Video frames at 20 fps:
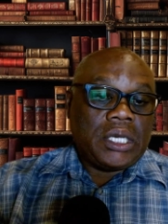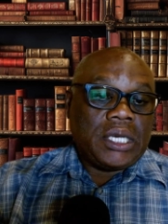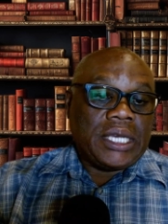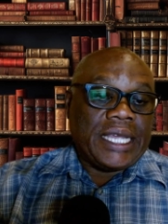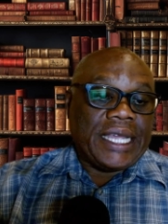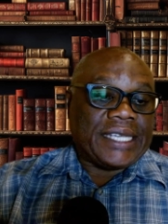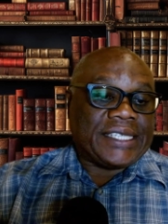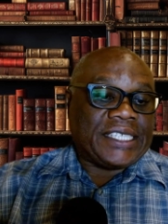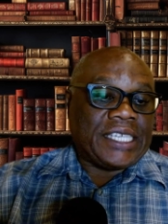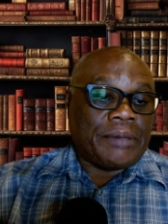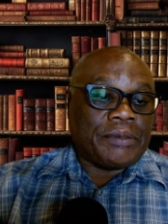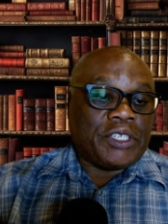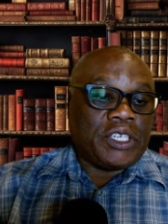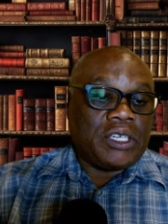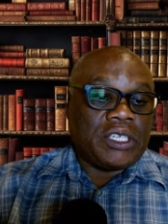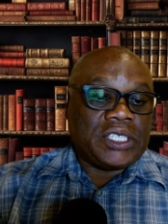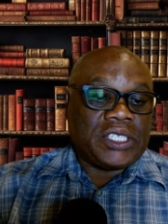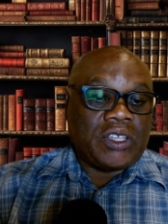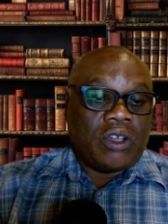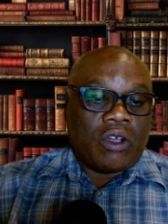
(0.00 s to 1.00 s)
exceptional
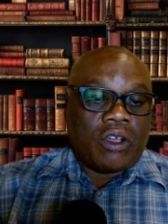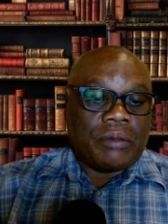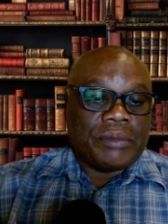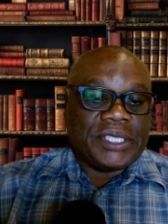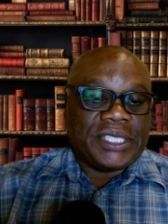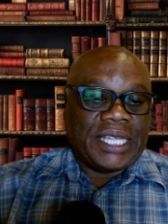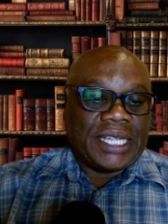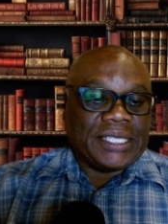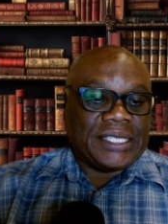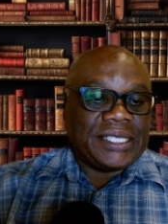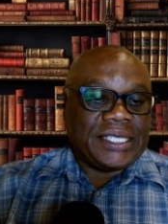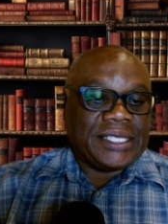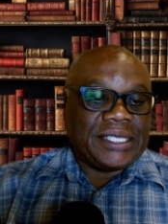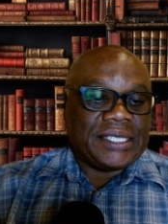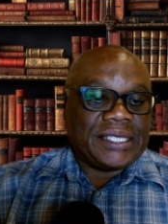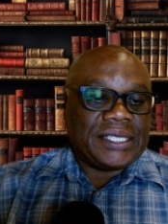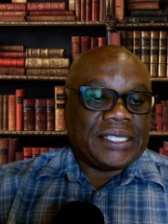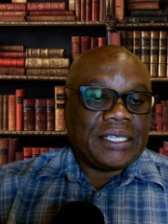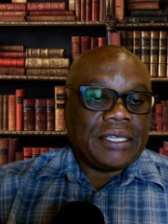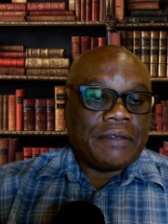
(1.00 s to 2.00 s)

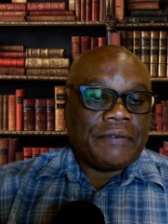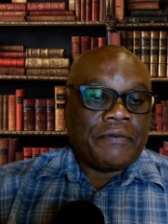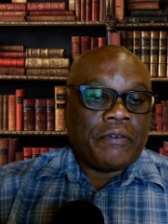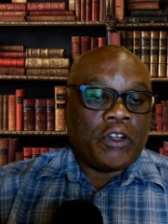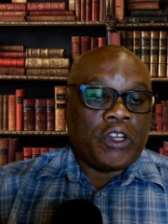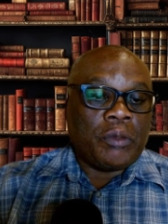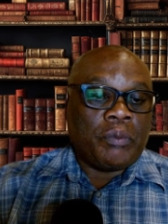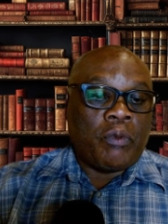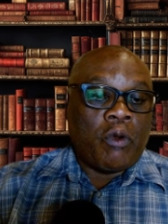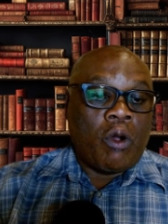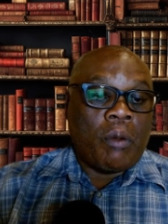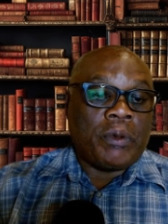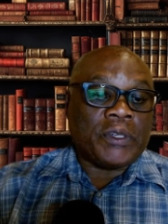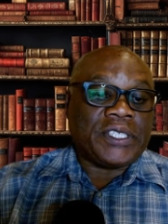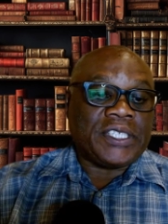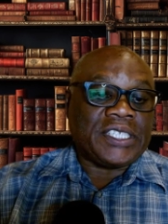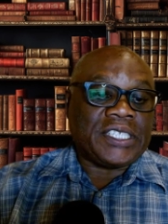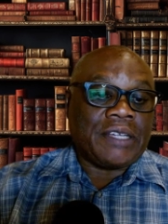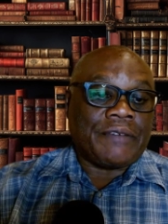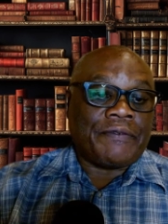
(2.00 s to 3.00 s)
circumstances for the
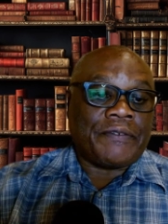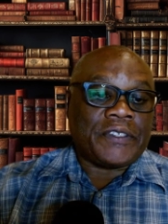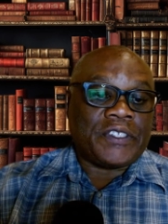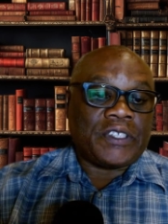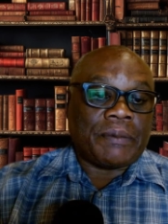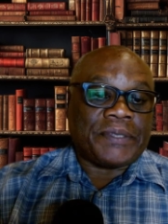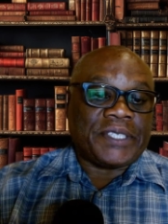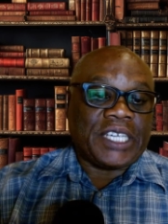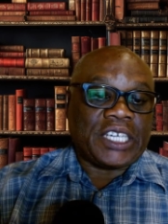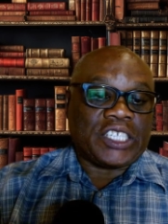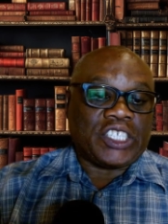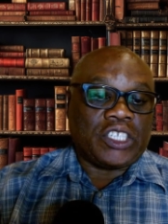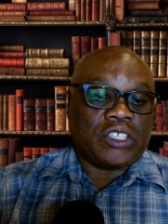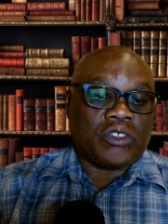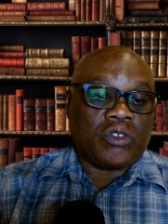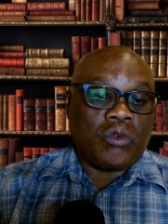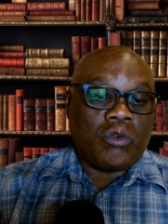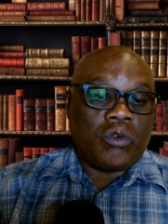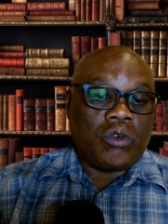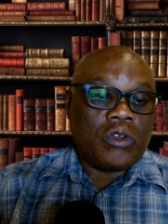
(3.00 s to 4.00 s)
purposes of subsection
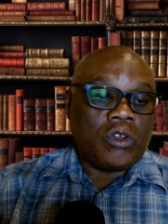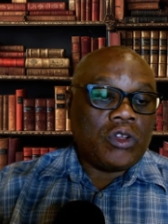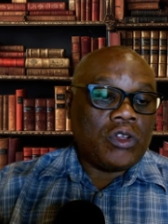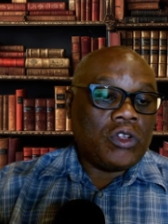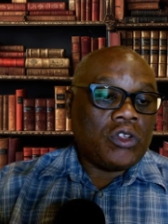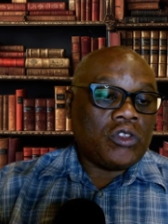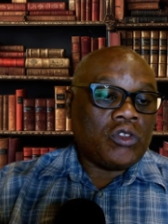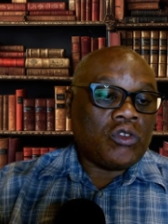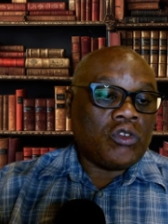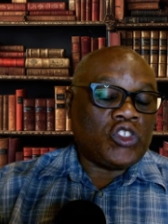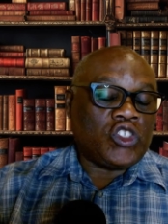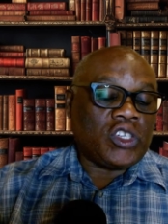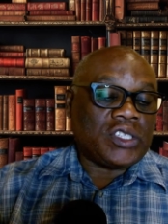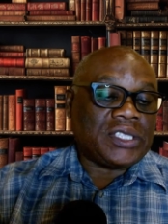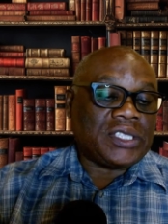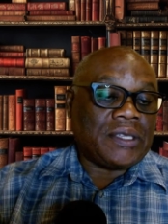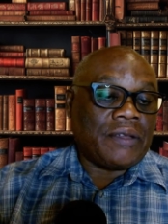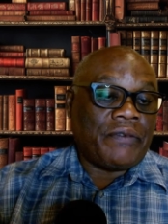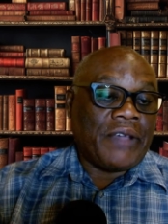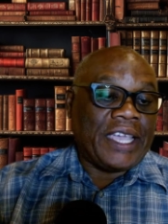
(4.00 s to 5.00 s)
2 to
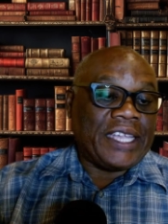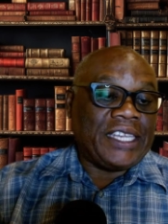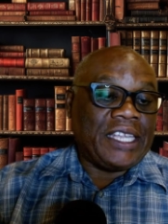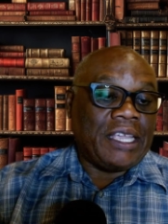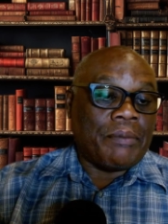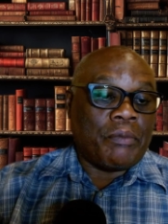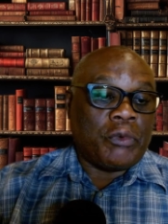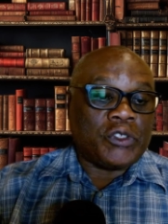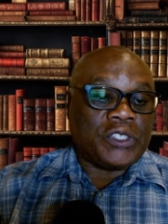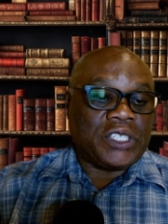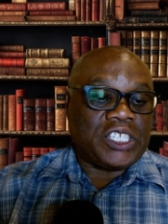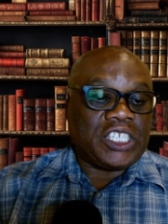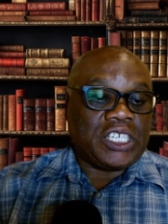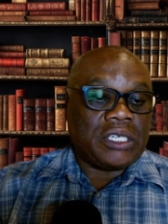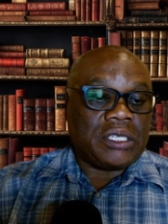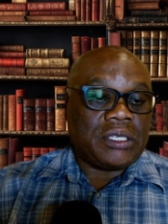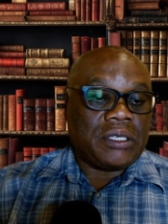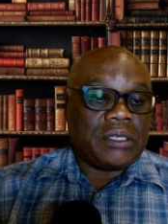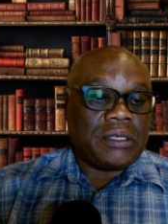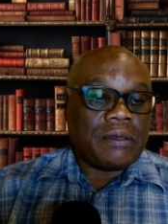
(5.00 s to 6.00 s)
justify the
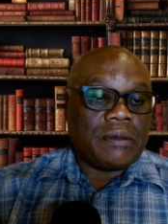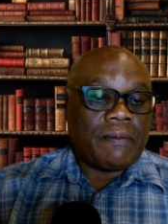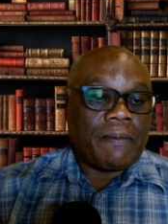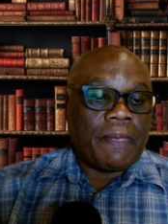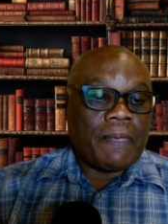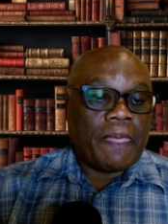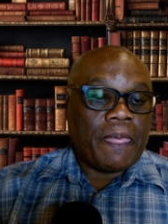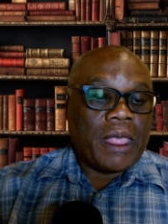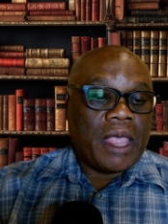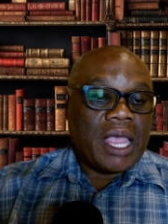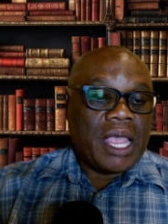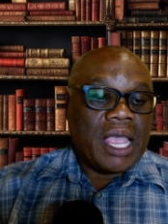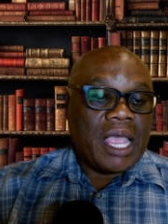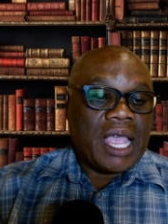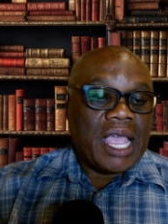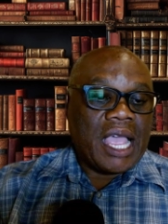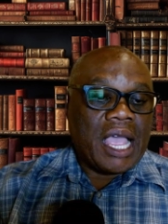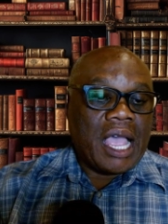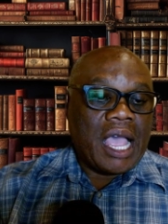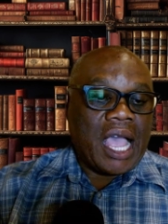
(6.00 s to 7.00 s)
imposition
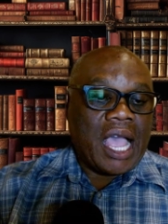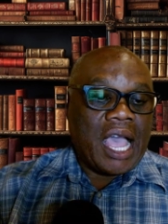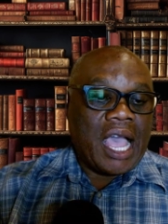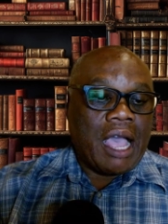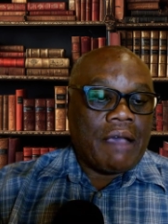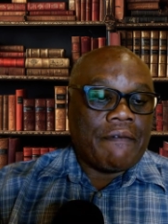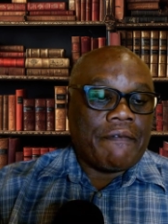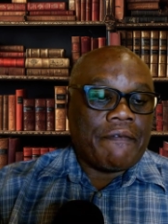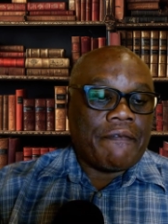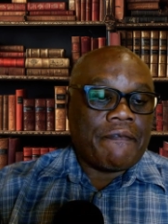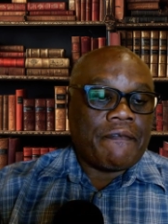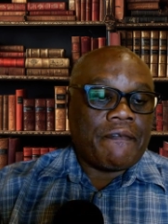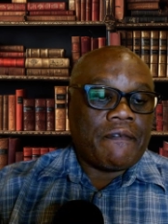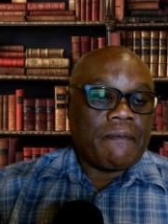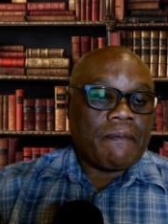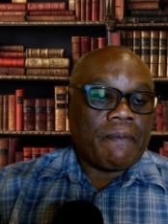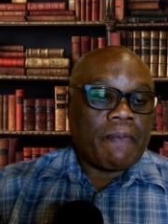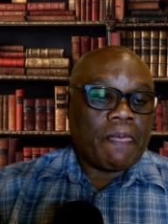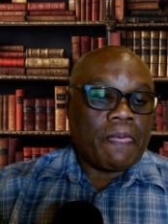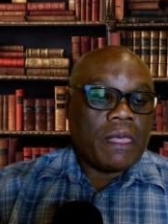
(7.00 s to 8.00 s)
of
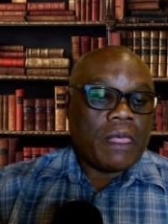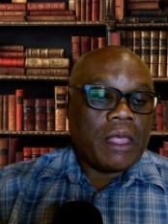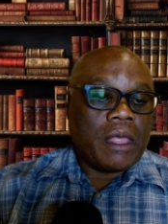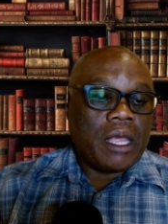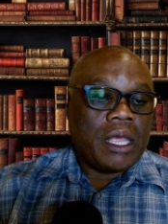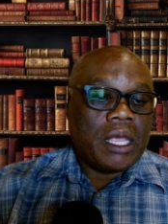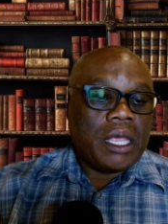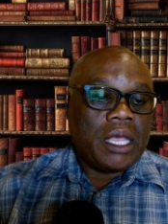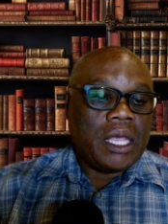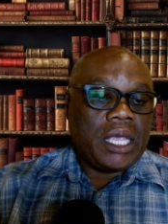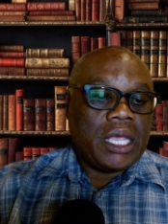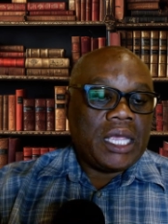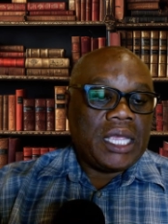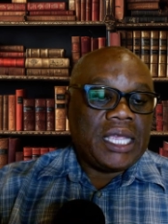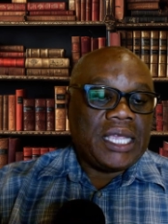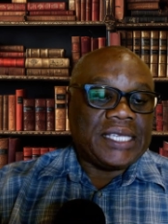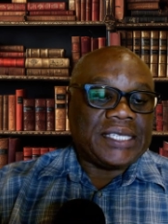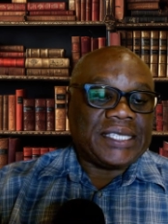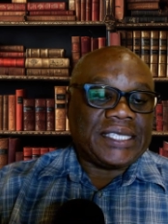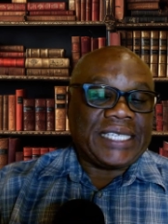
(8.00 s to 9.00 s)

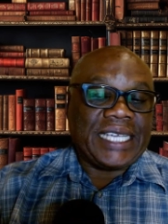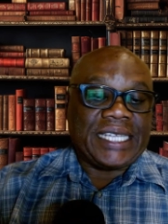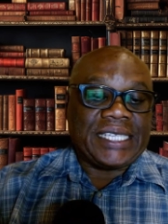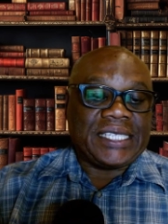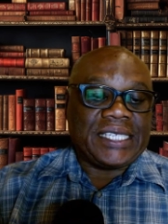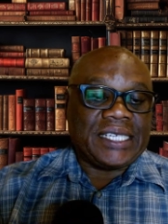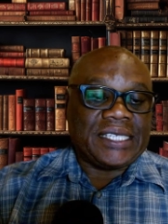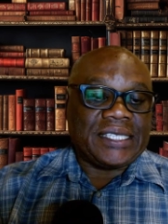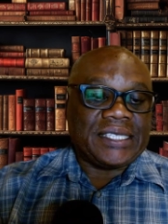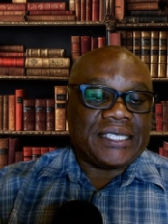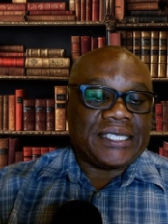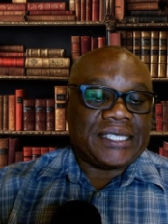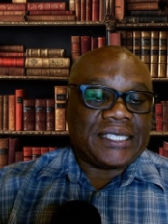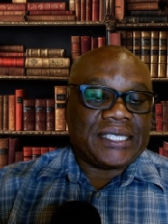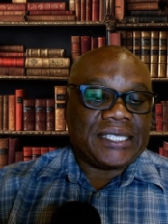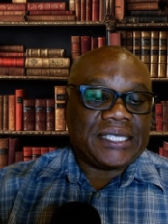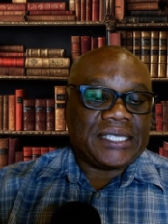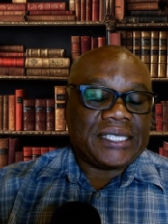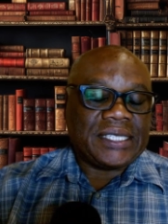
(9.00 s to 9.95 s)
a sentence